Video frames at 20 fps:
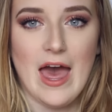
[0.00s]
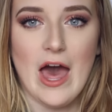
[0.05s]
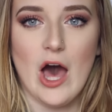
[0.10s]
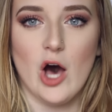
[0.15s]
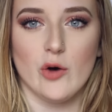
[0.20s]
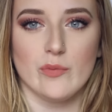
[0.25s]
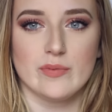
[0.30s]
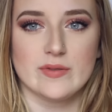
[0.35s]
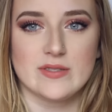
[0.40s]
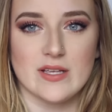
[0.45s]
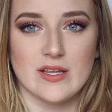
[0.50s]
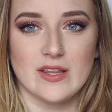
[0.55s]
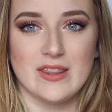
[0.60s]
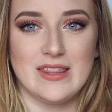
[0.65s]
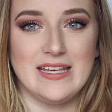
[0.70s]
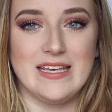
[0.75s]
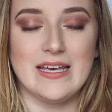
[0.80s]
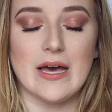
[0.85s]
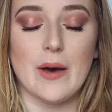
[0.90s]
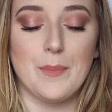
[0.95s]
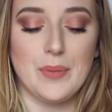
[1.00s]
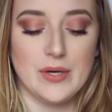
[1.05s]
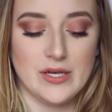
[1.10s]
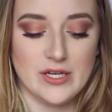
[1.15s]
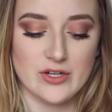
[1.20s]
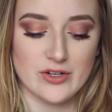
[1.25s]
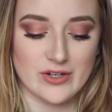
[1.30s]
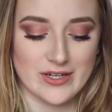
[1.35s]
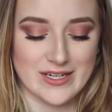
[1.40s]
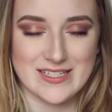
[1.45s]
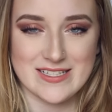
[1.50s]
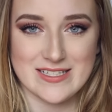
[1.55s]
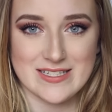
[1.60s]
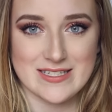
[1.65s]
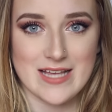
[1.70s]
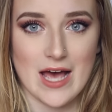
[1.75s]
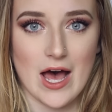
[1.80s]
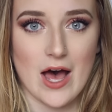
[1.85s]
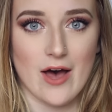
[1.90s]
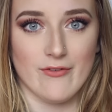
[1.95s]
helps the
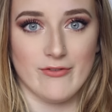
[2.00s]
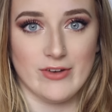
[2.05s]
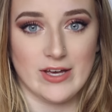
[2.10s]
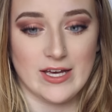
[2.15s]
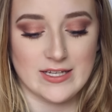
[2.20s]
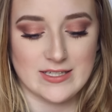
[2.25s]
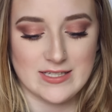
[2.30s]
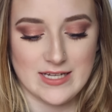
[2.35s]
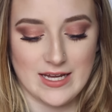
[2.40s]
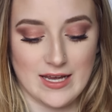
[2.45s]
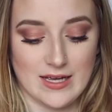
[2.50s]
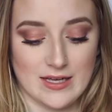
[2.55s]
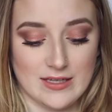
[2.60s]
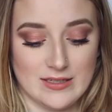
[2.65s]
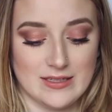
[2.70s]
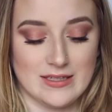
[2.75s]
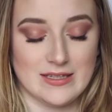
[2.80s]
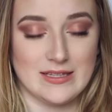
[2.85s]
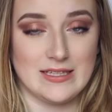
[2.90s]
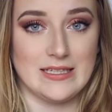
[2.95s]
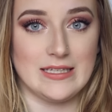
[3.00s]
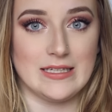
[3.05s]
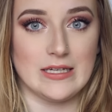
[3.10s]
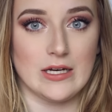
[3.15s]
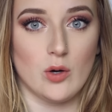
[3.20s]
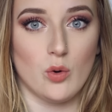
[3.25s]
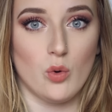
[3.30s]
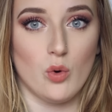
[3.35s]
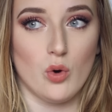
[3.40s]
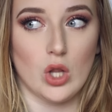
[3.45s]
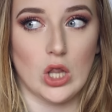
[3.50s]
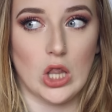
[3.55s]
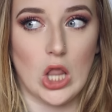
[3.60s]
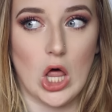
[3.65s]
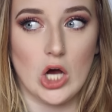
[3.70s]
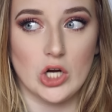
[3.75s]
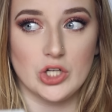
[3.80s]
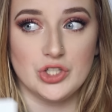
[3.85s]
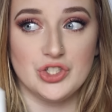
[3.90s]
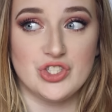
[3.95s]
appearance of it and the
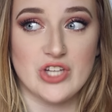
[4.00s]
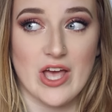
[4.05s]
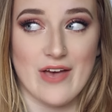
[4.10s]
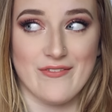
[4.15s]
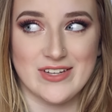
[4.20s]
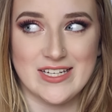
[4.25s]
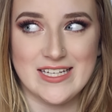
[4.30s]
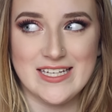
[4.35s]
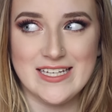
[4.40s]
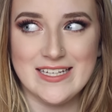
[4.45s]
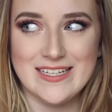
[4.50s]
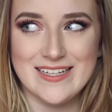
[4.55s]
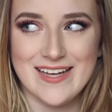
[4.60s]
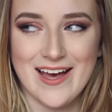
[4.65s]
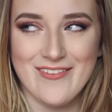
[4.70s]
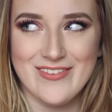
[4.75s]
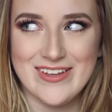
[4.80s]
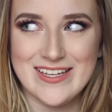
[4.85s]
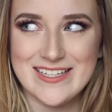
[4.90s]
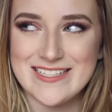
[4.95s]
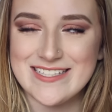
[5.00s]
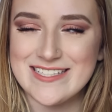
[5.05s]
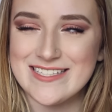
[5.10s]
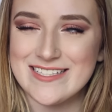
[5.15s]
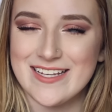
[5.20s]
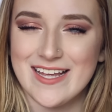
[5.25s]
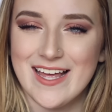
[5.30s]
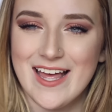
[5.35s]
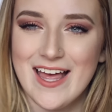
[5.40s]
longevity of it.